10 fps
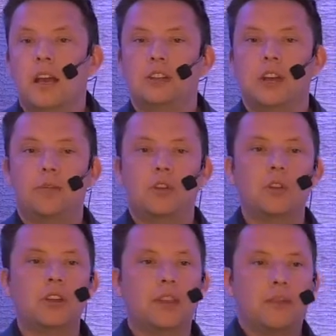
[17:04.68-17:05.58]
and to have a
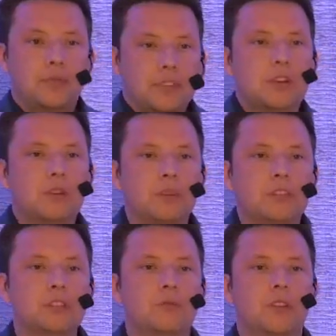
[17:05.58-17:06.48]
look at their physical
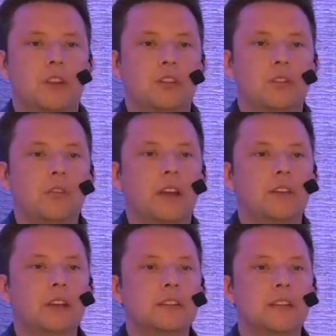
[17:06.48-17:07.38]
business, what they do,
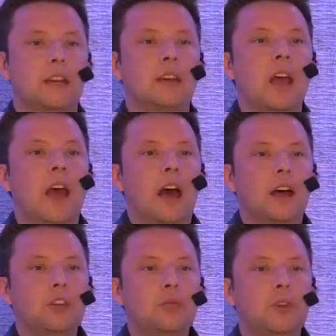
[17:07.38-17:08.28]
and then say,
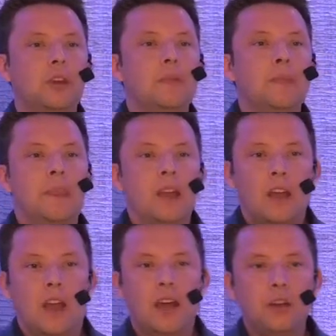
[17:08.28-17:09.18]
how do we
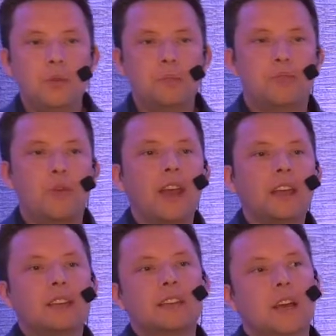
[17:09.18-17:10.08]

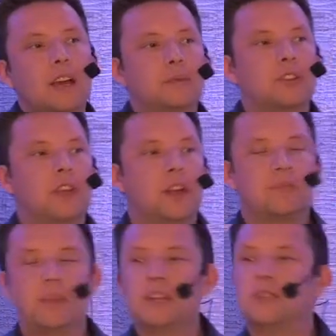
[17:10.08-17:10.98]
break this up so that
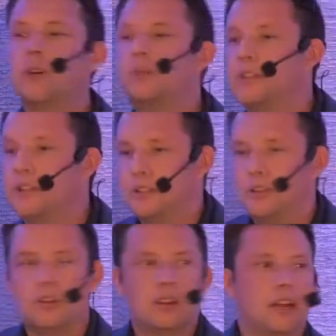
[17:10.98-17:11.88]
it best represents
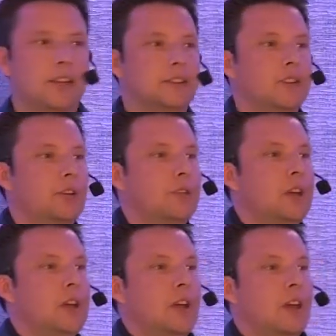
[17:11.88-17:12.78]
you online? So
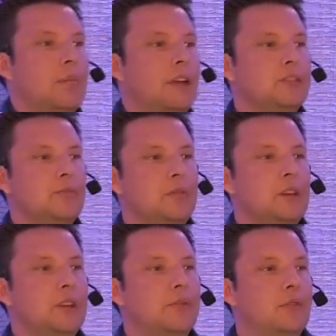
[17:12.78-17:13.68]
imagine with
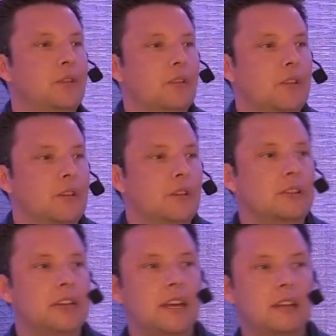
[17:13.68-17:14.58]
me if you
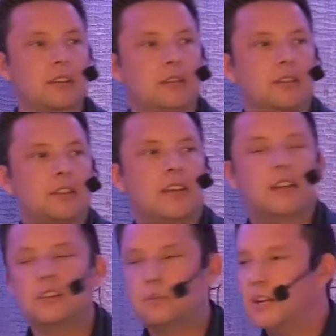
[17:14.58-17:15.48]
take this
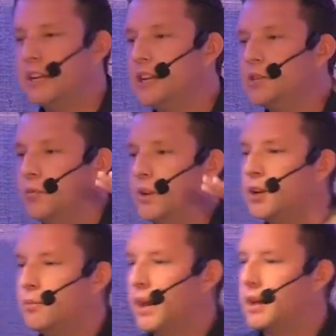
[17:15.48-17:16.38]
and you split each
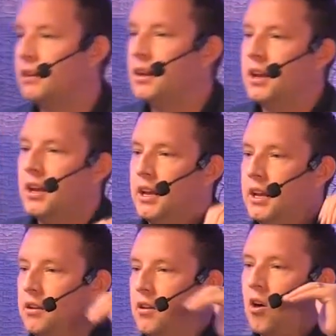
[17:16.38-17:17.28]
window pane
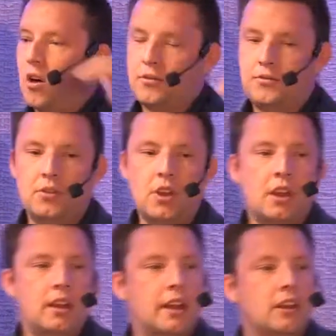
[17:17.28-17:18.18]
in half.
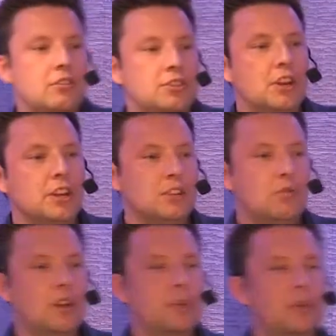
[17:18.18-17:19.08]
Now in construction, one of